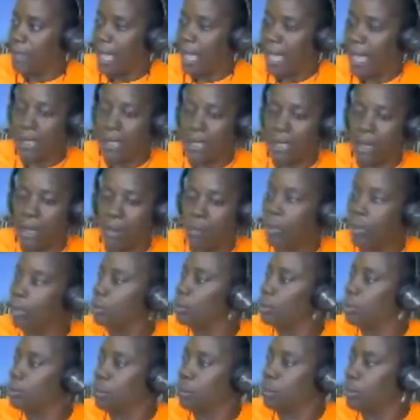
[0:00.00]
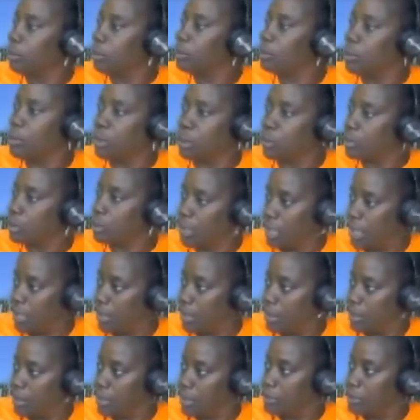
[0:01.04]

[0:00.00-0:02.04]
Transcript: And around the world, we don't charge.